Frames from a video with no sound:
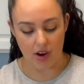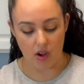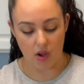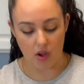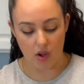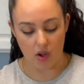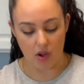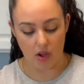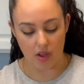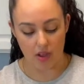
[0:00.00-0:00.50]

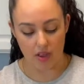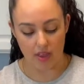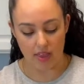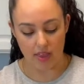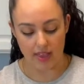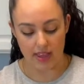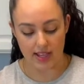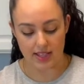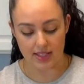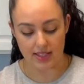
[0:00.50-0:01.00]
all
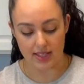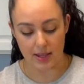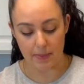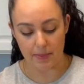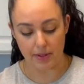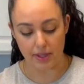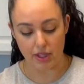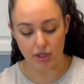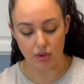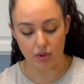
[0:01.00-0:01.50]
this
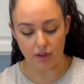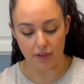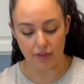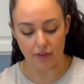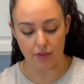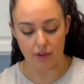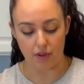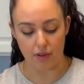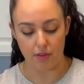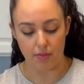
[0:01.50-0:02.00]

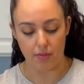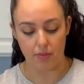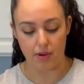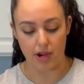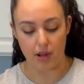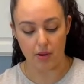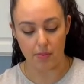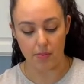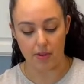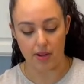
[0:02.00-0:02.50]
beautiful
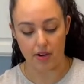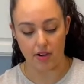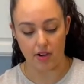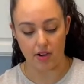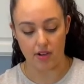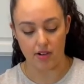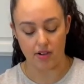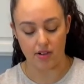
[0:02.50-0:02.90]
brown butter.